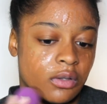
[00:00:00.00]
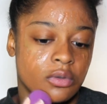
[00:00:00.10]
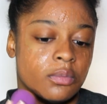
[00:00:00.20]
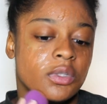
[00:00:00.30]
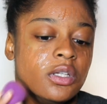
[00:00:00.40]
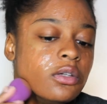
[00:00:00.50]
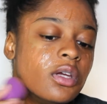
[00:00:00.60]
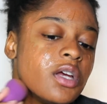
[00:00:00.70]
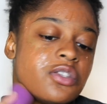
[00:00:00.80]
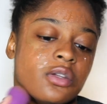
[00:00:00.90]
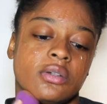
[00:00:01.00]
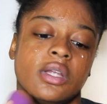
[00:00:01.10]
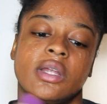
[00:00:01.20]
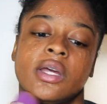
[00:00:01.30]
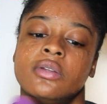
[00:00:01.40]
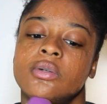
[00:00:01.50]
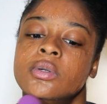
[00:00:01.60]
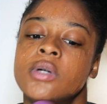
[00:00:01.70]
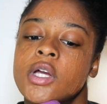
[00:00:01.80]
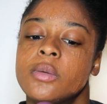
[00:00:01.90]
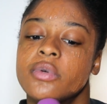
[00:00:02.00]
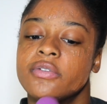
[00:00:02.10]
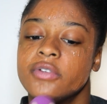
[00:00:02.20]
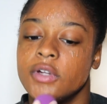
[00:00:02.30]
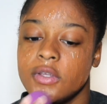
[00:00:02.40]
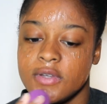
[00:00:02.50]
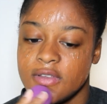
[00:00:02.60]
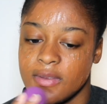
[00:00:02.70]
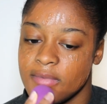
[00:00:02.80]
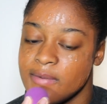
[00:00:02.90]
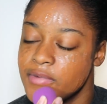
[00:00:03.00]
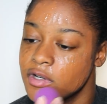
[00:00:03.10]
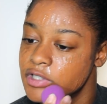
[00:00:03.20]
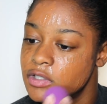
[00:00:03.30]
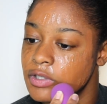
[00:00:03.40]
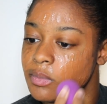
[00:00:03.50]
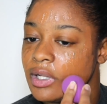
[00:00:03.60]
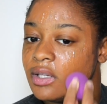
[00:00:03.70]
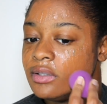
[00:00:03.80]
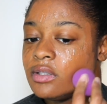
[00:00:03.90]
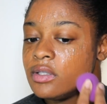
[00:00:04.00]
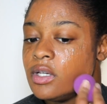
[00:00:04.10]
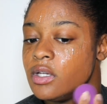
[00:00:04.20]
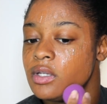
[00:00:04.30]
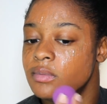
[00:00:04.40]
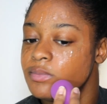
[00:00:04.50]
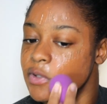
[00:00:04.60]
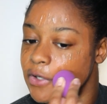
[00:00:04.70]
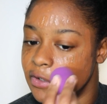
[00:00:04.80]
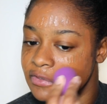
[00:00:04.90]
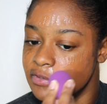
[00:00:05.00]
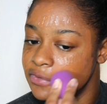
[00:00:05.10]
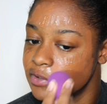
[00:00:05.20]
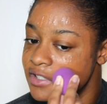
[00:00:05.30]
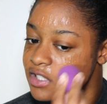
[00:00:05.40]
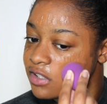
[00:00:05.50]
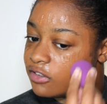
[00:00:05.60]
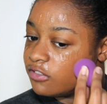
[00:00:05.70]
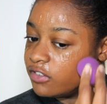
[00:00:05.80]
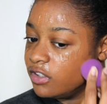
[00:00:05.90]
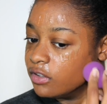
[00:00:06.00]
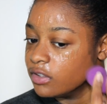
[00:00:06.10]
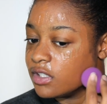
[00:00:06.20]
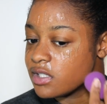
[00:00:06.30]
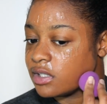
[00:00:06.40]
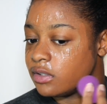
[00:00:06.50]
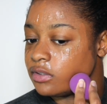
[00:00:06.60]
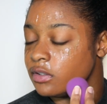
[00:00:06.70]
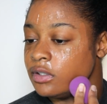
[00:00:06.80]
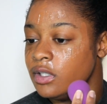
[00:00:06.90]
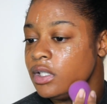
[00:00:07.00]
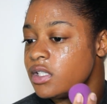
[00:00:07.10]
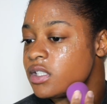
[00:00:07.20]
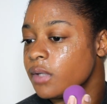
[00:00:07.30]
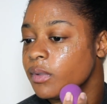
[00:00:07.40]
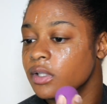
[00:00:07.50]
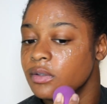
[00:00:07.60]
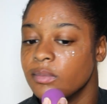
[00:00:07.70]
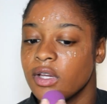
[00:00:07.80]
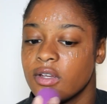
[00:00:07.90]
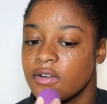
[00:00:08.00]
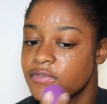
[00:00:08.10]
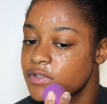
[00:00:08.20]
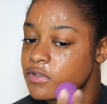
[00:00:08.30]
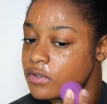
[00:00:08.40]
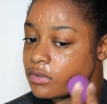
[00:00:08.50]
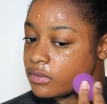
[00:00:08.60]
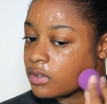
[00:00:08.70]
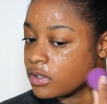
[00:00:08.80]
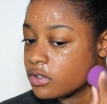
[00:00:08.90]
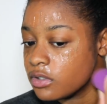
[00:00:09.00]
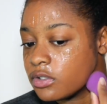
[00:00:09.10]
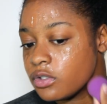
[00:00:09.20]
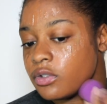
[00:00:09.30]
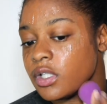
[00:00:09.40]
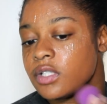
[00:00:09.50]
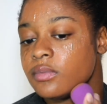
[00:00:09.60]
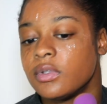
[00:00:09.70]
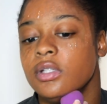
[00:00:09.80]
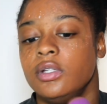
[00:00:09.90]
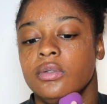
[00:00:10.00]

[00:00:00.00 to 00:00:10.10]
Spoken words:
Now normally you guys know that I do prefer using my brush to blend, but for the sake of the video I decided to step out of my comfort zone and just try something